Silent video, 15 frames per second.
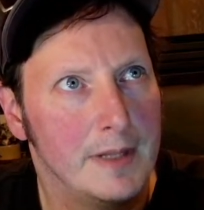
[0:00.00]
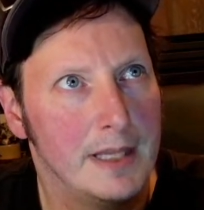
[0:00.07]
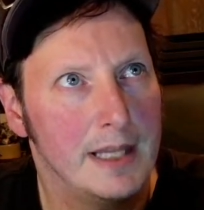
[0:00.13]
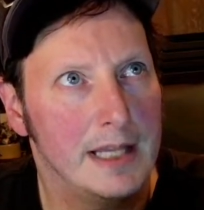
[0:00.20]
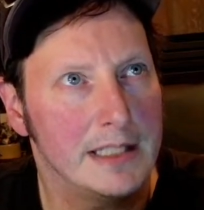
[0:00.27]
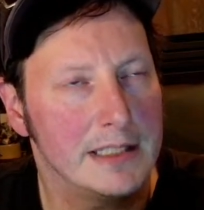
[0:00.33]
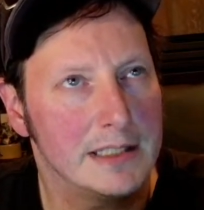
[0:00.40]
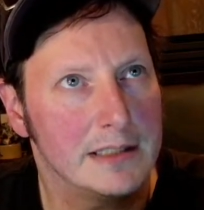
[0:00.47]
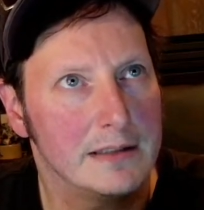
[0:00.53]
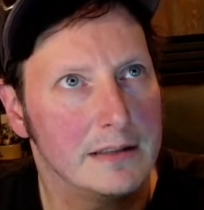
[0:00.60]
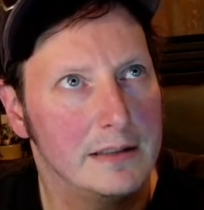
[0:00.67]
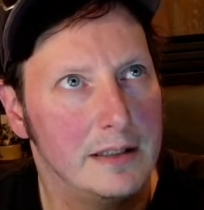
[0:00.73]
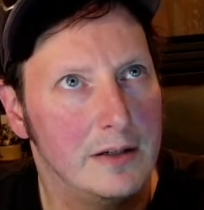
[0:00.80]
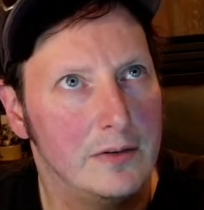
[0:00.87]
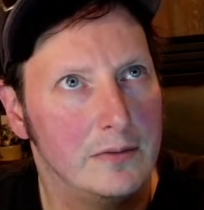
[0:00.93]
And that's,
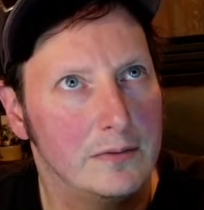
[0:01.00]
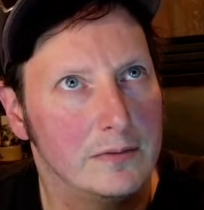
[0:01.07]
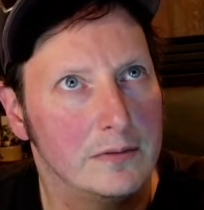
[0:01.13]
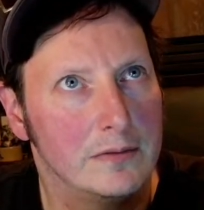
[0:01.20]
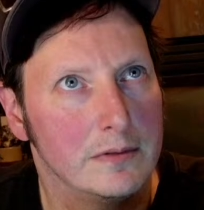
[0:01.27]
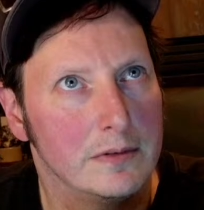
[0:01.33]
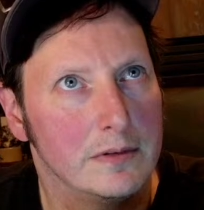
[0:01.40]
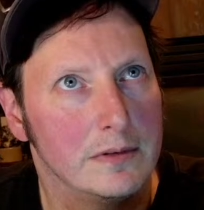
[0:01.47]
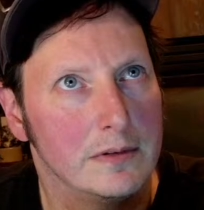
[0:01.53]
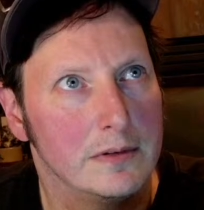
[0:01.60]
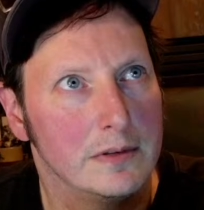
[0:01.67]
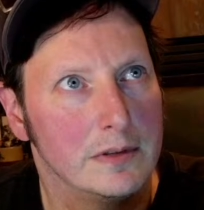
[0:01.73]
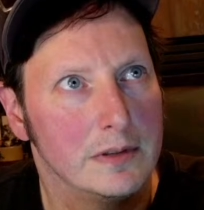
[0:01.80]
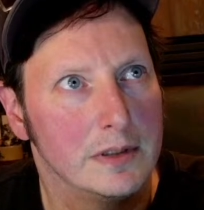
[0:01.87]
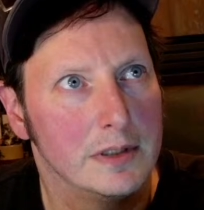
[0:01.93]
you know,
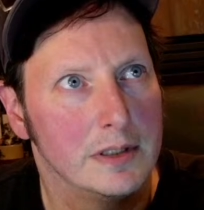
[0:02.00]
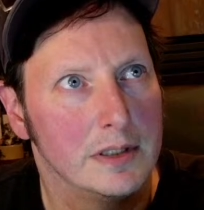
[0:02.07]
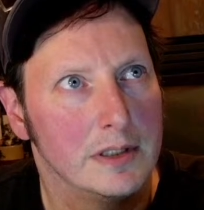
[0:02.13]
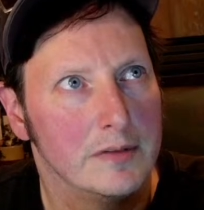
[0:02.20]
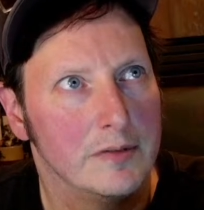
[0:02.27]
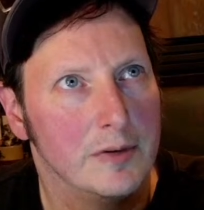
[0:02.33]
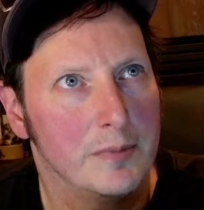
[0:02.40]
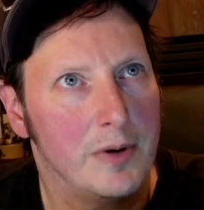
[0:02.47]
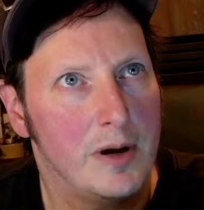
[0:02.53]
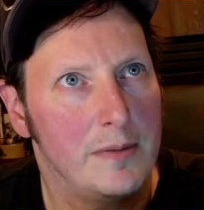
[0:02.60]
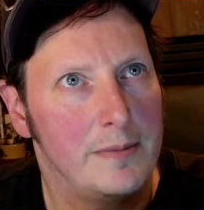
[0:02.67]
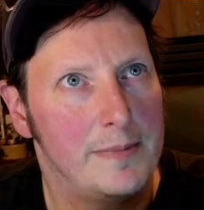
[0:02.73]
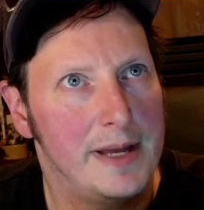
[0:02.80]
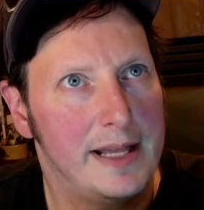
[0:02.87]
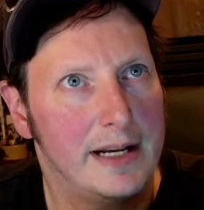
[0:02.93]
they're
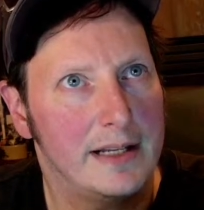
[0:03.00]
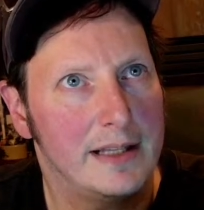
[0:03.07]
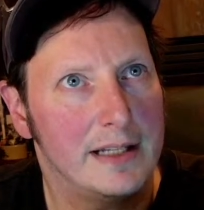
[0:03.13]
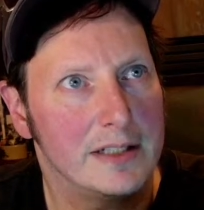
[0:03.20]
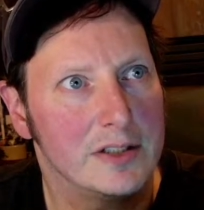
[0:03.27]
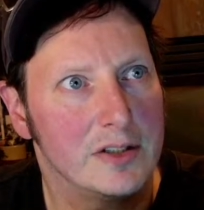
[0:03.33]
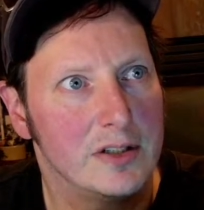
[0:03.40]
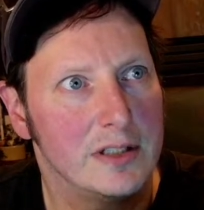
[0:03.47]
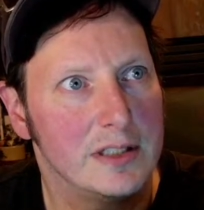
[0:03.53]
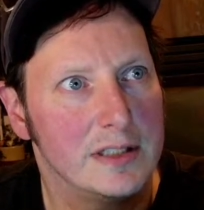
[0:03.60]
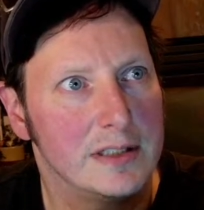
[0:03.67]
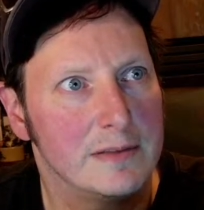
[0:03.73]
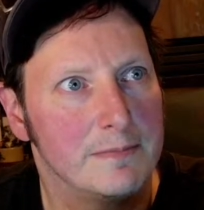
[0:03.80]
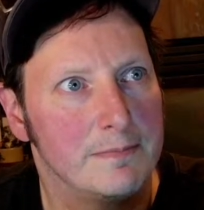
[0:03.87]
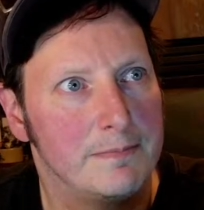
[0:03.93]
problematic that it's good
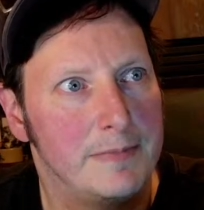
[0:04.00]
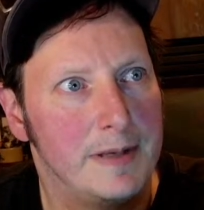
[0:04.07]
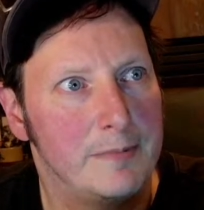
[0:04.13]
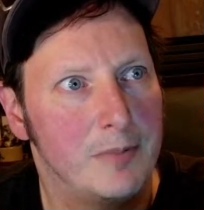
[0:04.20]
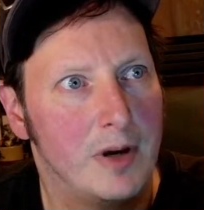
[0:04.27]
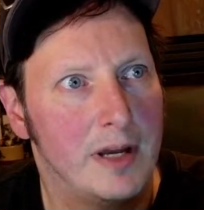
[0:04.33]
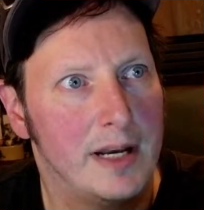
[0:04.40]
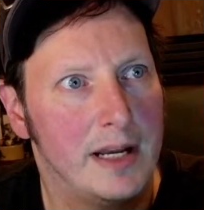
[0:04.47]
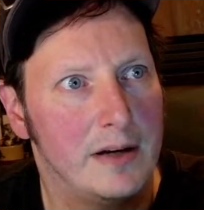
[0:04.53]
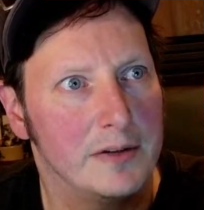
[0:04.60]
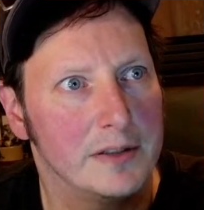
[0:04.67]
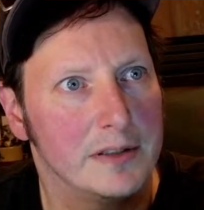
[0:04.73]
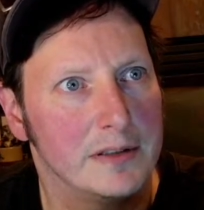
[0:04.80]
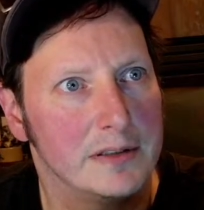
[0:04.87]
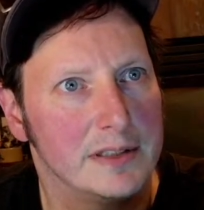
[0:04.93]
it's been brought out.